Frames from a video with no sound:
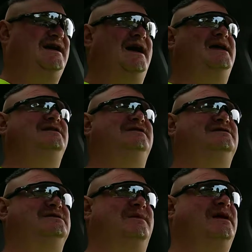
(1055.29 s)
I could use
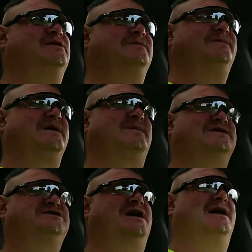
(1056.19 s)
some help in my
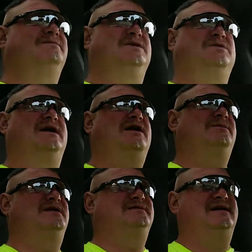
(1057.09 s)
shop. You want to help
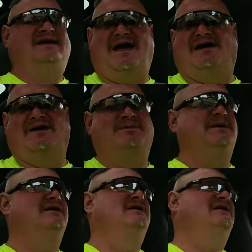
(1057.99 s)
me? He's like, yeah, I'll help you.